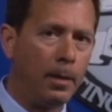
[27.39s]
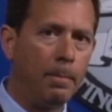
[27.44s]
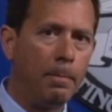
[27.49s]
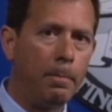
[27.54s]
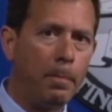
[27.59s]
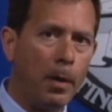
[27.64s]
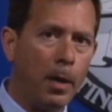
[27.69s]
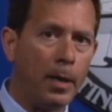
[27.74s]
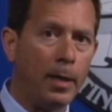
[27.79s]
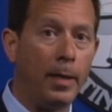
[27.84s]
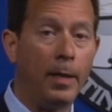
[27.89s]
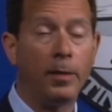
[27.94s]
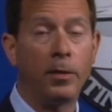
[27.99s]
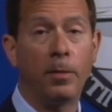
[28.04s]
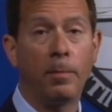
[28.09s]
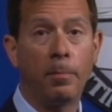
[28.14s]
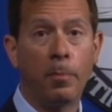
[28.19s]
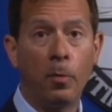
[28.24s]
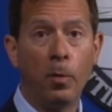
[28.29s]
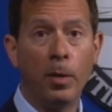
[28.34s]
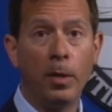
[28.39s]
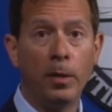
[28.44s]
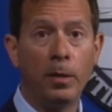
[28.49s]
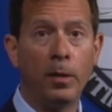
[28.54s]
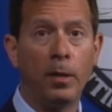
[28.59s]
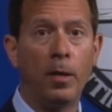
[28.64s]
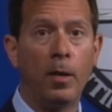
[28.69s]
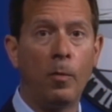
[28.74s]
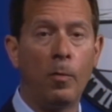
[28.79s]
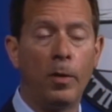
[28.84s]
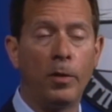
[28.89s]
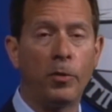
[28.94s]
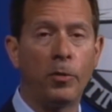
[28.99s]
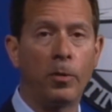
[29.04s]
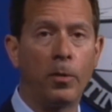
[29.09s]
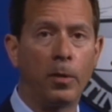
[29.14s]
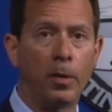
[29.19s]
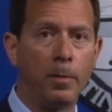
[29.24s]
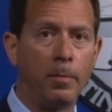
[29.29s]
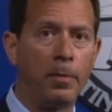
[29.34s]
but it's important to know what
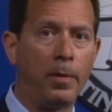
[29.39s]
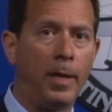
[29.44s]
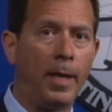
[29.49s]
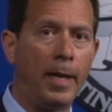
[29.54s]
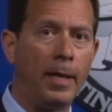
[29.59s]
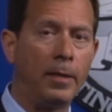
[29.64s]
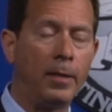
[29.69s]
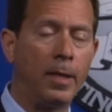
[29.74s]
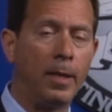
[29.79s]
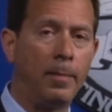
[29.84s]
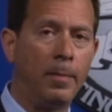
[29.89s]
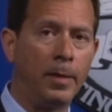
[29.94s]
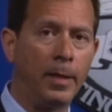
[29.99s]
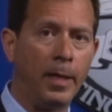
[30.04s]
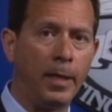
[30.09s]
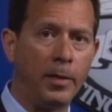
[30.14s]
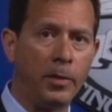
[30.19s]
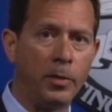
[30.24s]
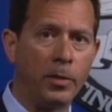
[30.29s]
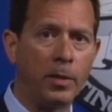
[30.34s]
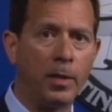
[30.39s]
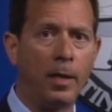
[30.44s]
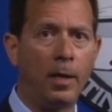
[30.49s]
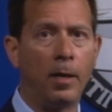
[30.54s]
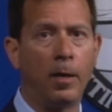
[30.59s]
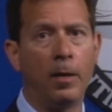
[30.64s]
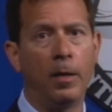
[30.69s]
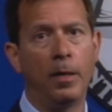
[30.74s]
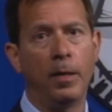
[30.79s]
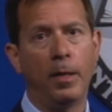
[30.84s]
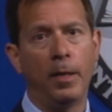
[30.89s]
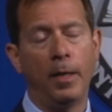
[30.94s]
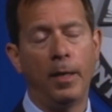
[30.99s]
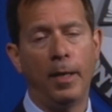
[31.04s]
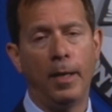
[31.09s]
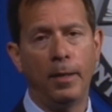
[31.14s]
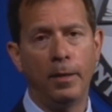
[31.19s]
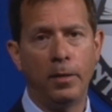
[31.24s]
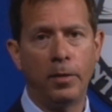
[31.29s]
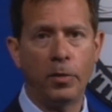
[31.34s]
your compliance obligations are
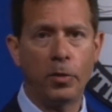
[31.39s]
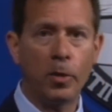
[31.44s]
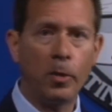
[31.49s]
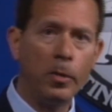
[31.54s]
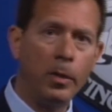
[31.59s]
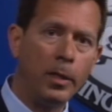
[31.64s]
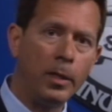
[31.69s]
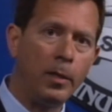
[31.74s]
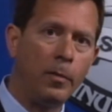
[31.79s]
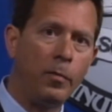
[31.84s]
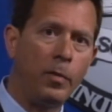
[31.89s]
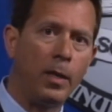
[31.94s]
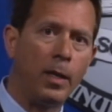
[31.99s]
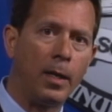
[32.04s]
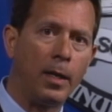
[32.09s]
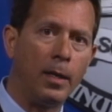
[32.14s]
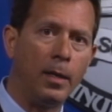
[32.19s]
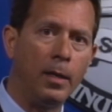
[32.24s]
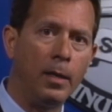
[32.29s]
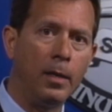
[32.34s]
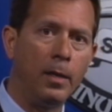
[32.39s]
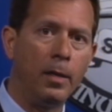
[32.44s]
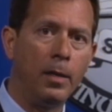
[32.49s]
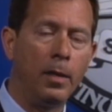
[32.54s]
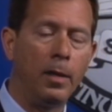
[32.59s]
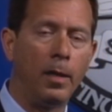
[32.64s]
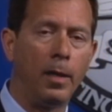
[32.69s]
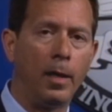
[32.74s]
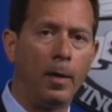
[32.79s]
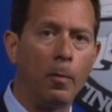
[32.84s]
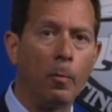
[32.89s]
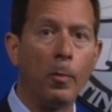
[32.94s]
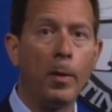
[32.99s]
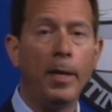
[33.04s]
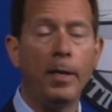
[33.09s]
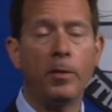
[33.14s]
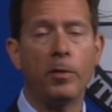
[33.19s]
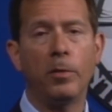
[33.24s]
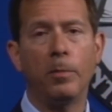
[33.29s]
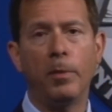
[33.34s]
and to show that you've done a
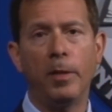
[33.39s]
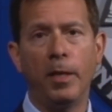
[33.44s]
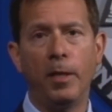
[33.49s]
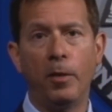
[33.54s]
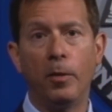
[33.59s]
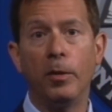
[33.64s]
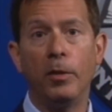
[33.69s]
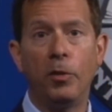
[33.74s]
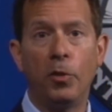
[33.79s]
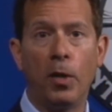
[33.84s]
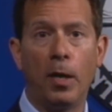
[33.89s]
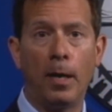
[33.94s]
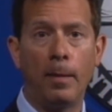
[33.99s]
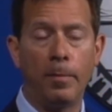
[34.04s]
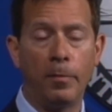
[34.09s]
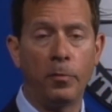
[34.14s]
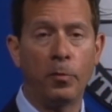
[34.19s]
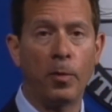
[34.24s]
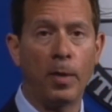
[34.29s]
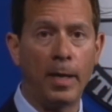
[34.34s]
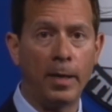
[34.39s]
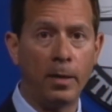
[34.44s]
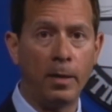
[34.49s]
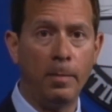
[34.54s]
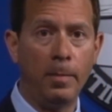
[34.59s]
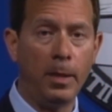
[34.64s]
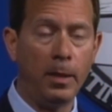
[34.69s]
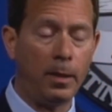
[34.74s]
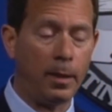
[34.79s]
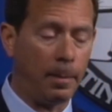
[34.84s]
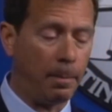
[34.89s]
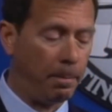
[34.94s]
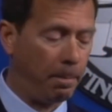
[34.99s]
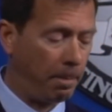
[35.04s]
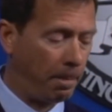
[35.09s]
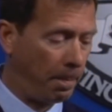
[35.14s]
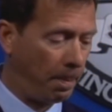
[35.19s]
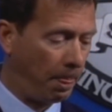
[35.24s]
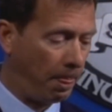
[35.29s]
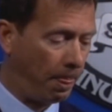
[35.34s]
reasonably good job of trying to meet them.
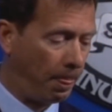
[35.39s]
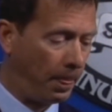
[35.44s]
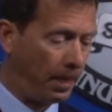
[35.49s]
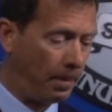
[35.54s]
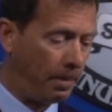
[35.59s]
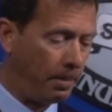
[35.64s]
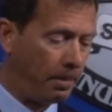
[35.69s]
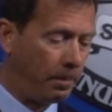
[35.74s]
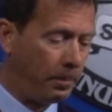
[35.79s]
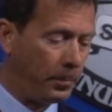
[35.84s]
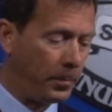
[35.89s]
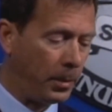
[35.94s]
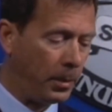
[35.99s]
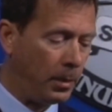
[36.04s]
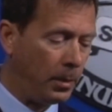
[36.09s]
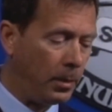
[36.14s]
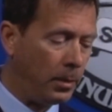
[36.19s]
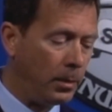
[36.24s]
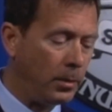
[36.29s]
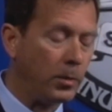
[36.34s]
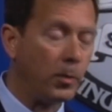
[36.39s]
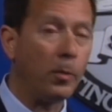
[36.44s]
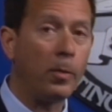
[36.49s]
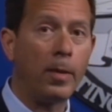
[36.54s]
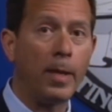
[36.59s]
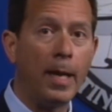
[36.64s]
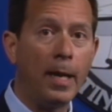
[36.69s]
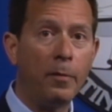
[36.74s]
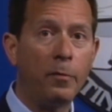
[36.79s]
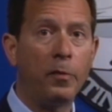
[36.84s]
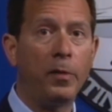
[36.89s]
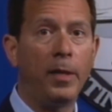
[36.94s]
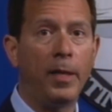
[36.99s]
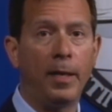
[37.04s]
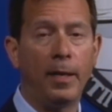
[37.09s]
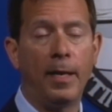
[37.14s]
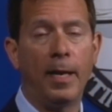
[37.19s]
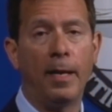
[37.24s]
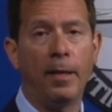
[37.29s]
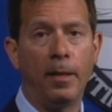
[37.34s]
So thankfully,
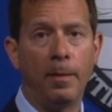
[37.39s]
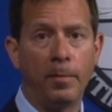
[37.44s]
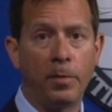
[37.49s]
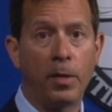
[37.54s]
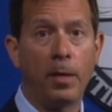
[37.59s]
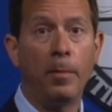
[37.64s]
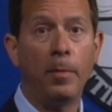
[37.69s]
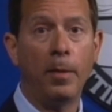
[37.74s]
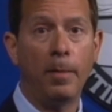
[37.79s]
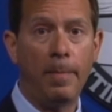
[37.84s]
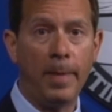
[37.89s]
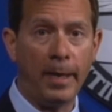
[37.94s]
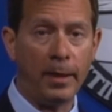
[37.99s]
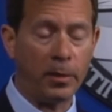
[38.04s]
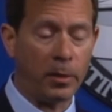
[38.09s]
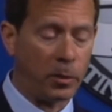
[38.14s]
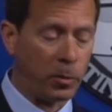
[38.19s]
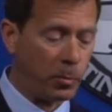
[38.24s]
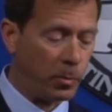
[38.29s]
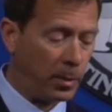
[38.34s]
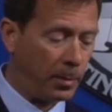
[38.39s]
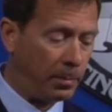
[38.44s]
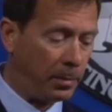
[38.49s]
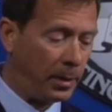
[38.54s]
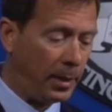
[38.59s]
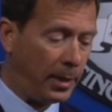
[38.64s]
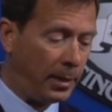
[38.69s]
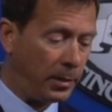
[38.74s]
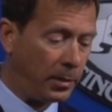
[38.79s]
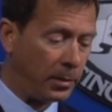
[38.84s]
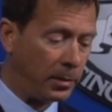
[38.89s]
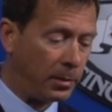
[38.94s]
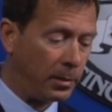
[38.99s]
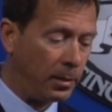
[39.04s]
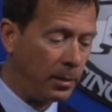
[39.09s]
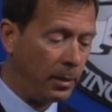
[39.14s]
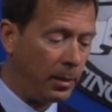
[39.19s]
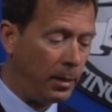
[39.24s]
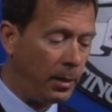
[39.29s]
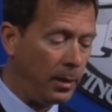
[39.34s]
again, the, some of the basics were in place.
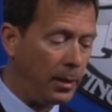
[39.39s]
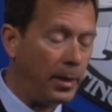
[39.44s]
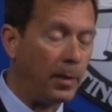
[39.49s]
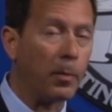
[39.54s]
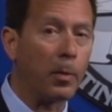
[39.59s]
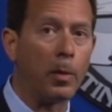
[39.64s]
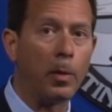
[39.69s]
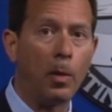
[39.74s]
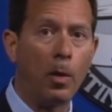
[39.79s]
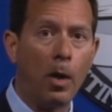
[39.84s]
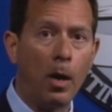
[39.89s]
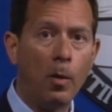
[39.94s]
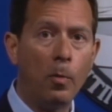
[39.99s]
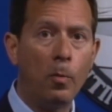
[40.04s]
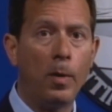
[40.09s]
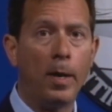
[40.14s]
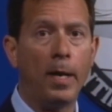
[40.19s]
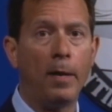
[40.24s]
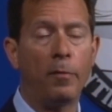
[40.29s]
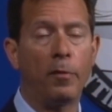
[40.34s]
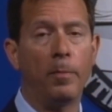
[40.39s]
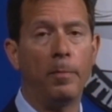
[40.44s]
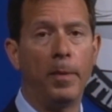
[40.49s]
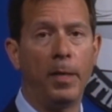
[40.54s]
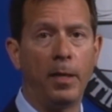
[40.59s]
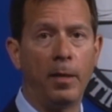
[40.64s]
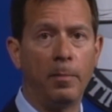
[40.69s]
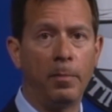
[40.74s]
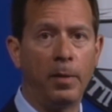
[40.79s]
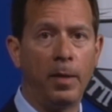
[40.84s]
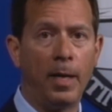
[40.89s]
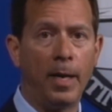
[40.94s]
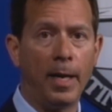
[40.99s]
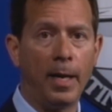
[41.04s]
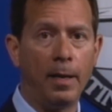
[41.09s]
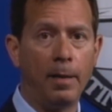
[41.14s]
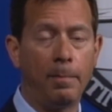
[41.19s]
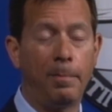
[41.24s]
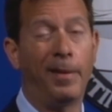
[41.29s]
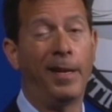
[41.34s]
They were a long way from being
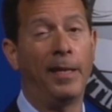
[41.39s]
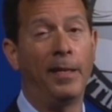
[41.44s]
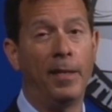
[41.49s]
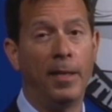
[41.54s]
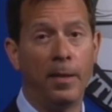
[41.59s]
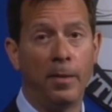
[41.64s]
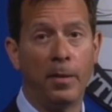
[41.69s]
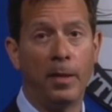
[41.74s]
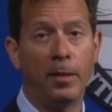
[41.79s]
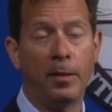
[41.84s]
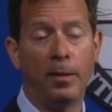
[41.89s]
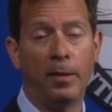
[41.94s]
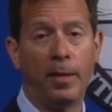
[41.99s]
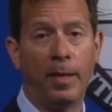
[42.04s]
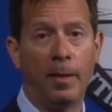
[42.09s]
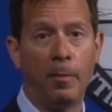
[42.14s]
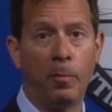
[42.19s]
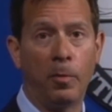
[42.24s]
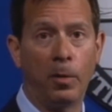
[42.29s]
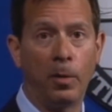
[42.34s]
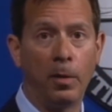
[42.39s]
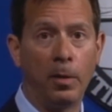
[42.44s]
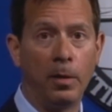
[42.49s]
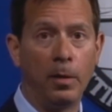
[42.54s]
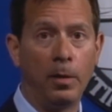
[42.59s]
compliant, but I didn't think that they were